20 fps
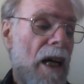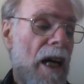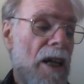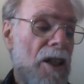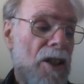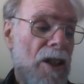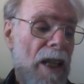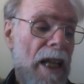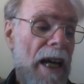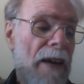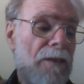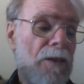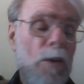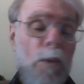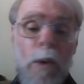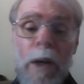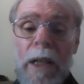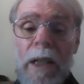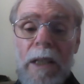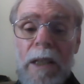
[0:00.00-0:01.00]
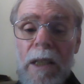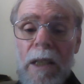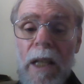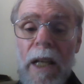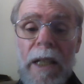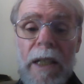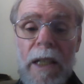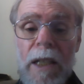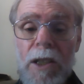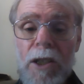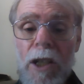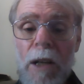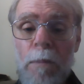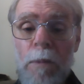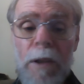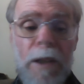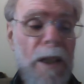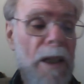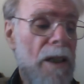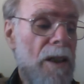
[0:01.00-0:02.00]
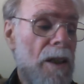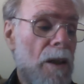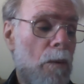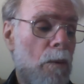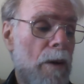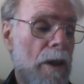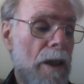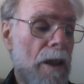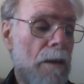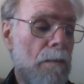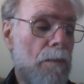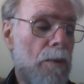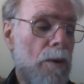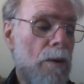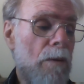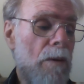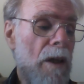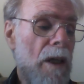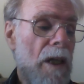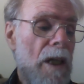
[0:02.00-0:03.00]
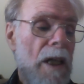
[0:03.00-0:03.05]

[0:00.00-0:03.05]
"I shall have to wait until I catch up with it," said Winnie the Pooh.